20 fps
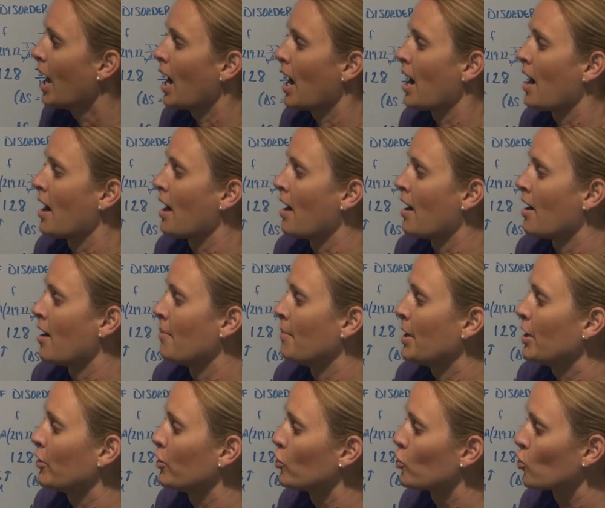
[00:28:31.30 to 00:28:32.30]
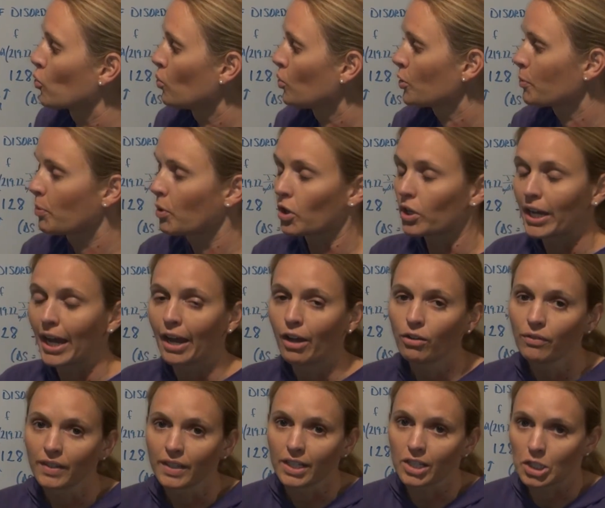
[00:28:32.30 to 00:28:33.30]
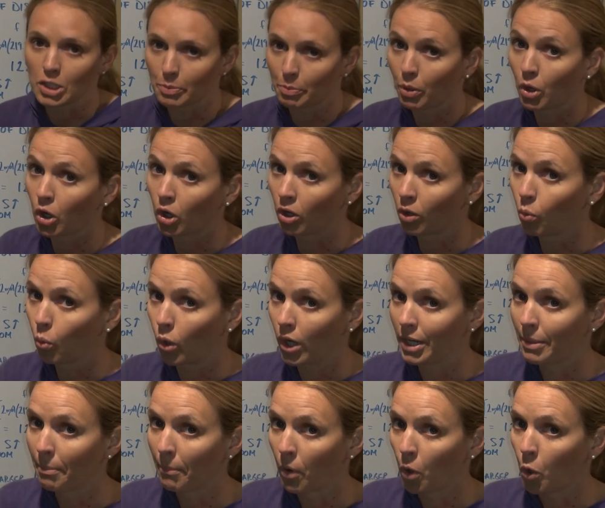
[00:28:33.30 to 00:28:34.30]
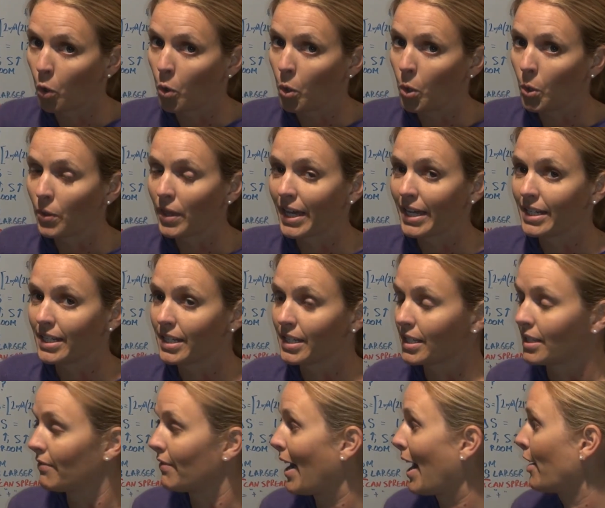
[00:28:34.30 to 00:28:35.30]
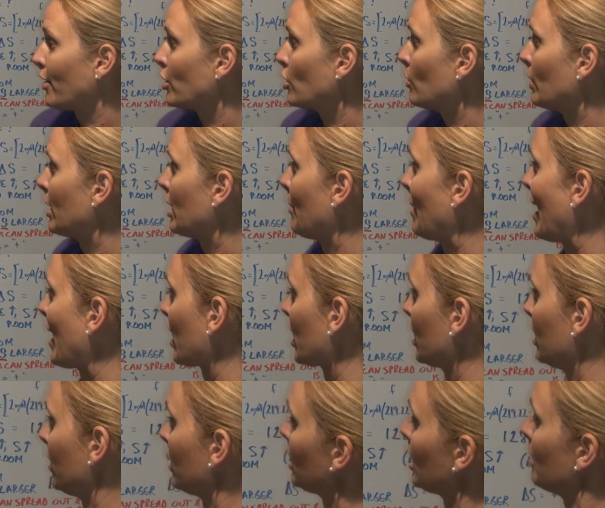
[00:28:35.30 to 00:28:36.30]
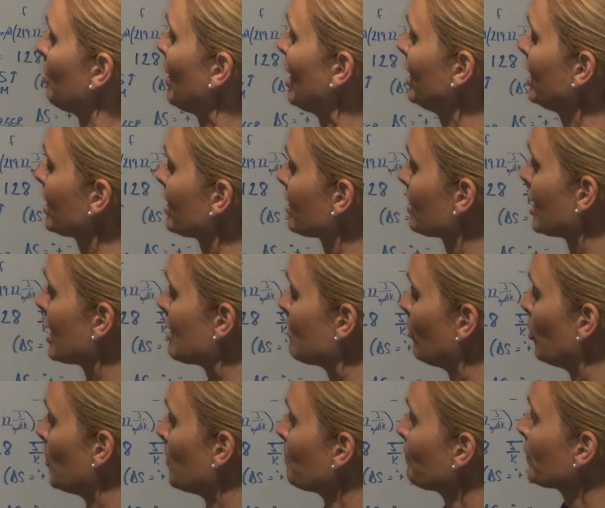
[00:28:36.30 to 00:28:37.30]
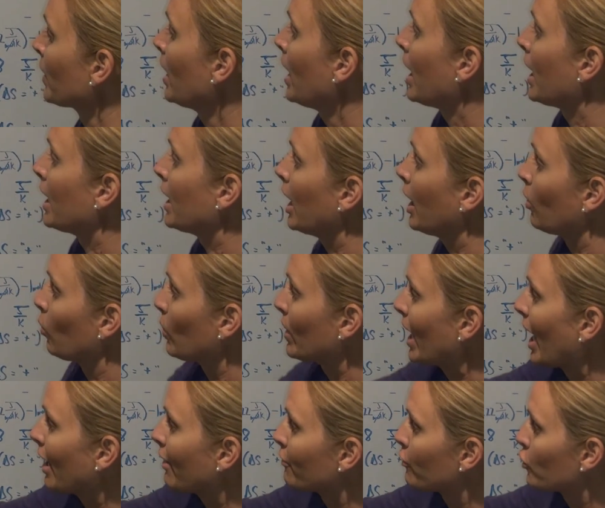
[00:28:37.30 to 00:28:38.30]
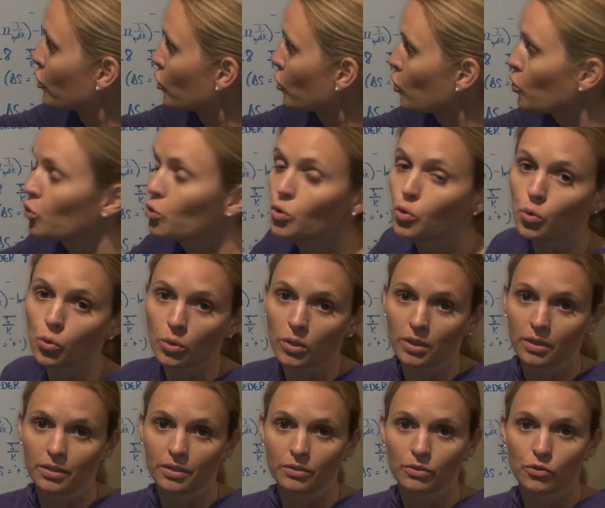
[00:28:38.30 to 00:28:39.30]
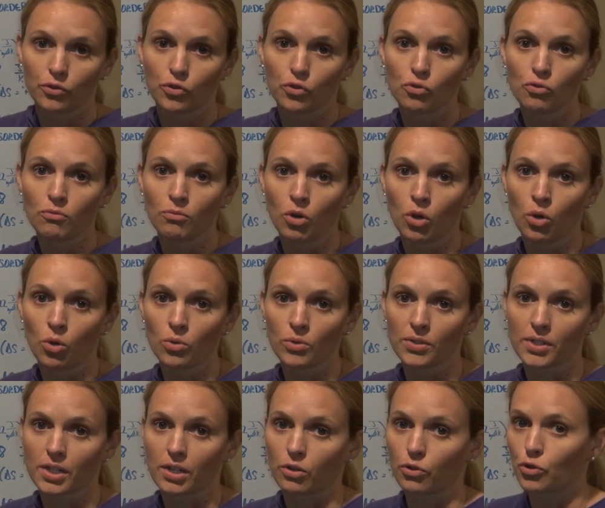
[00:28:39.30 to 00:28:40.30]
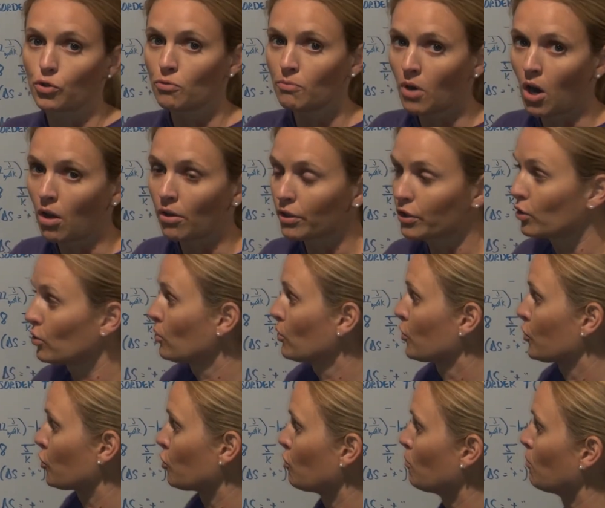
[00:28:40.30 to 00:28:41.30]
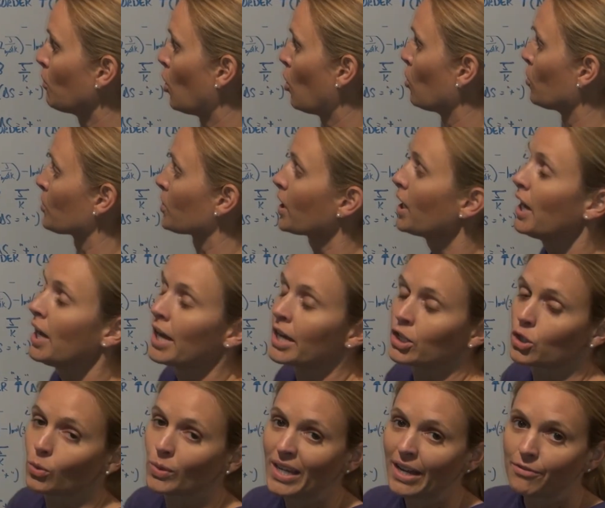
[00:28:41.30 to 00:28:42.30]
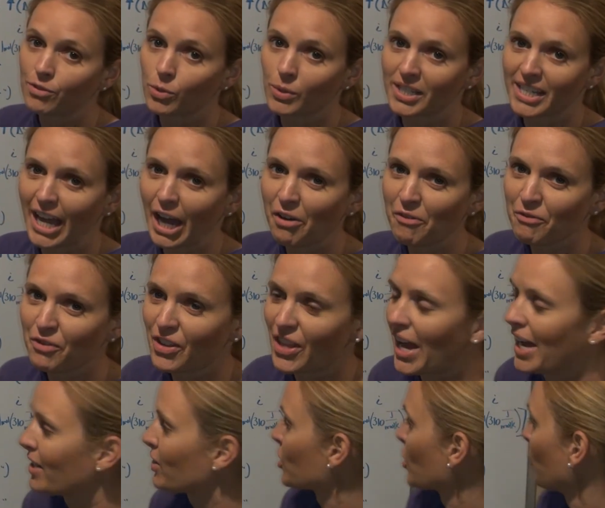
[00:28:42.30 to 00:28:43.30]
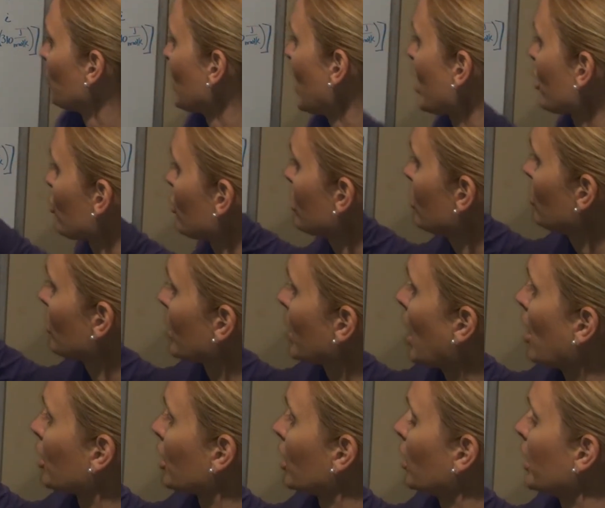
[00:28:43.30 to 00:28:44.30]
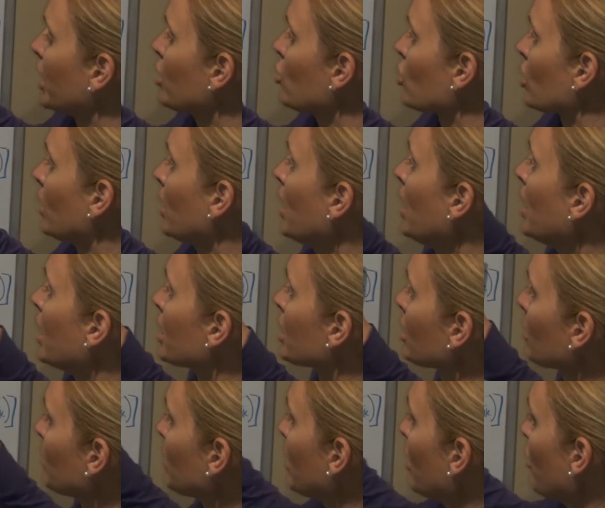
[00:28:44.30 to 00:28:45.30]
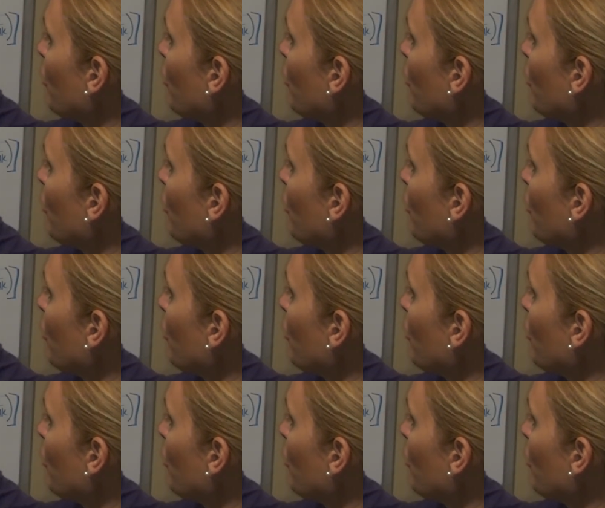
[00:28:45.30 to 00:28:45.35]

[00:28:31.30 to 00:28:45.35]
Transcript: the joules per Kelvin is per 1 mole. That is the value in the back in the appendix table. And we have two moles here, 2 molecules, 2 moles. And so we have to account for that. So if we actually do the calculation, it's going to be